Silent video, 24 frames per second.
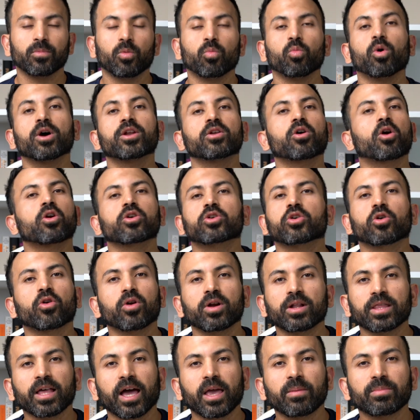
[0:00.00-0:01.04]
What are
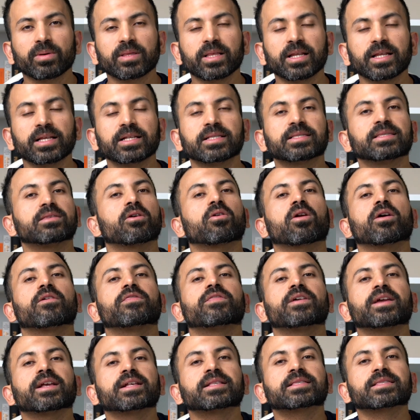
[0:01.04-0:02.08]
current liabilities? There are
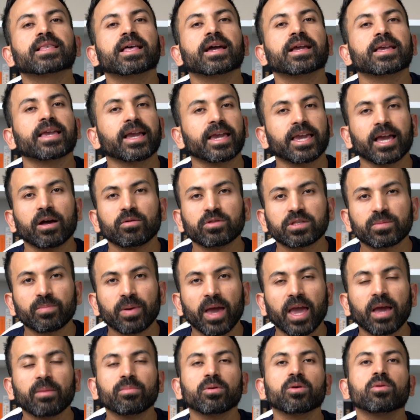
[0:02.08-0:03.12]
things like accounts
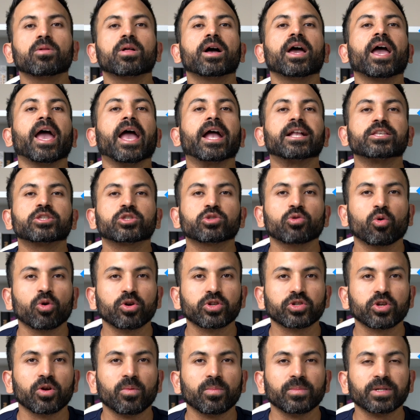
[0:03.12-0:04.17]
payable and
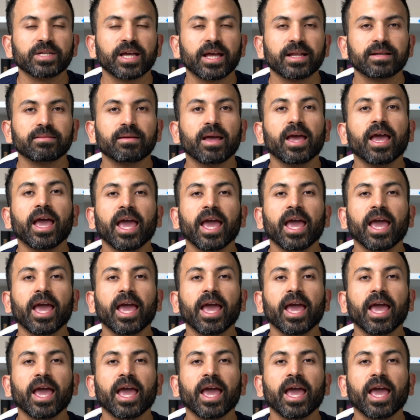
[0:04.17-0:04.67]
short-term debt.